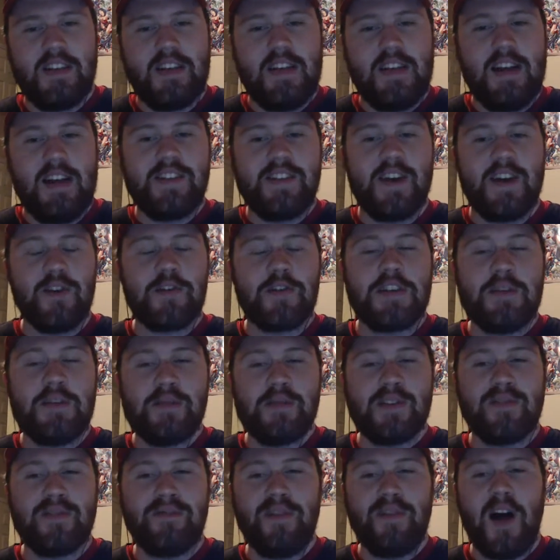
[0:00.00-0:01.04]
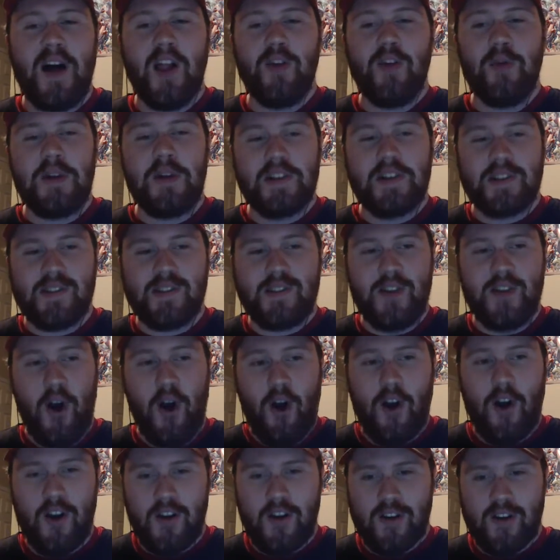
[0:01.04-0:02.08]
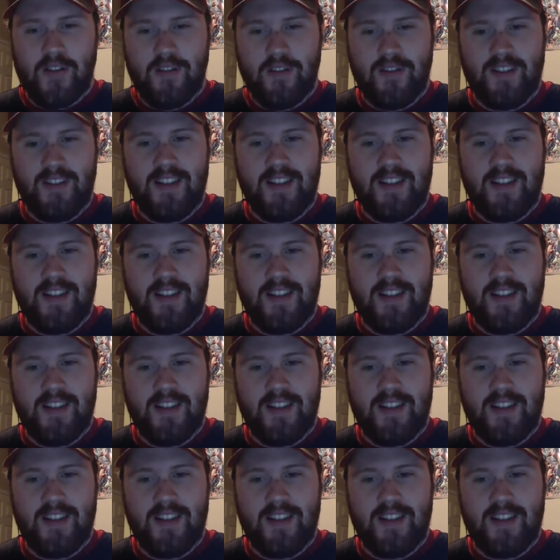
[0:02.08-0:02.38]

and tells him to follow a star.